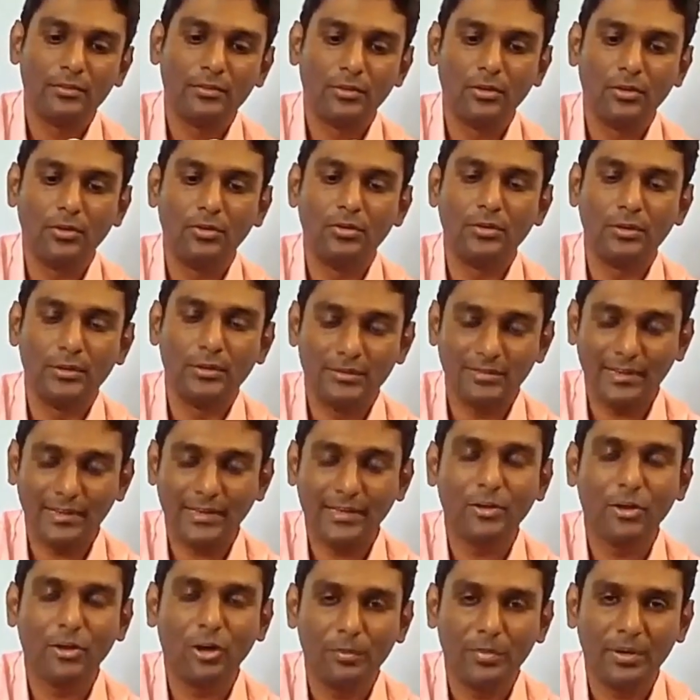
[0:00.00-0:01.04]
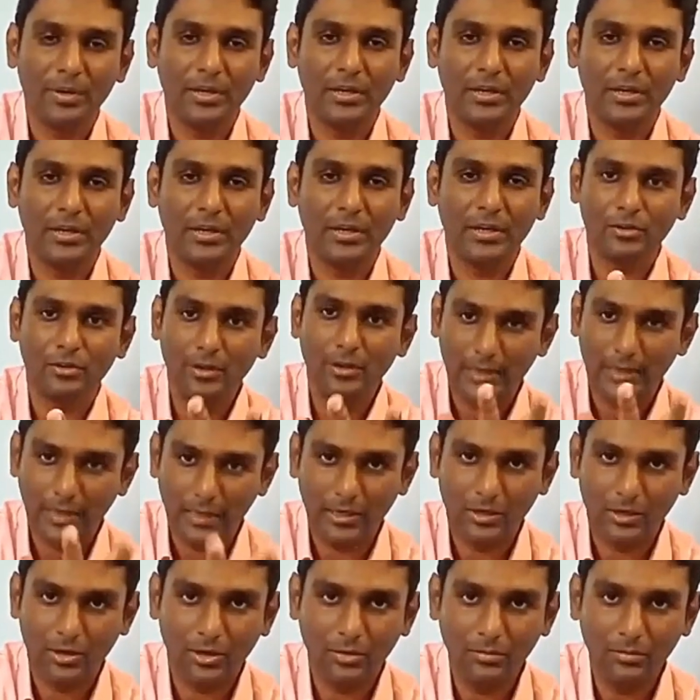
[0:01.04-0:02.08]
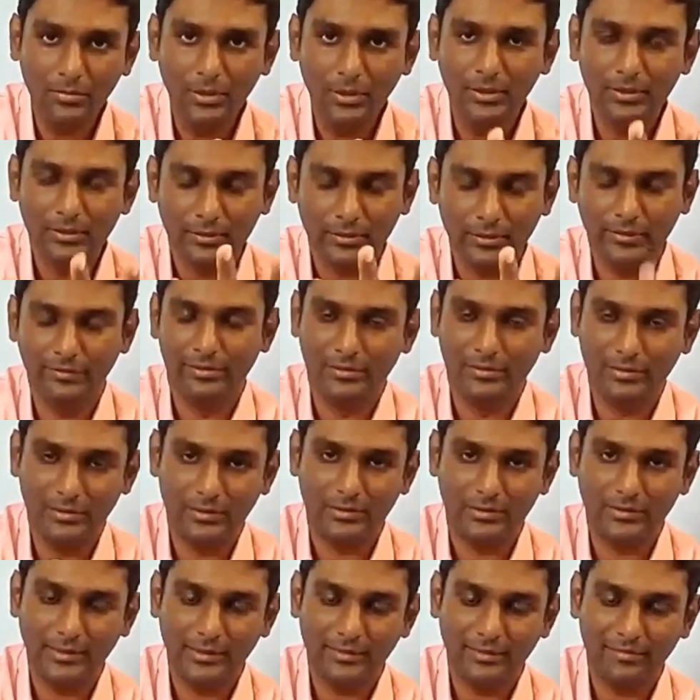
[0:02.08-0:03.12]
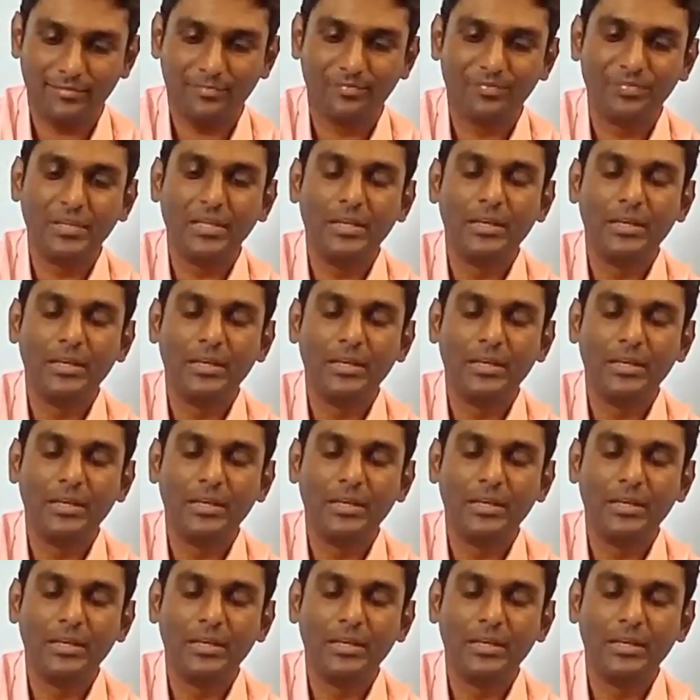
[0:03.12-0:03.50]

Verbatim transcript: So the second component is your telecom service itself.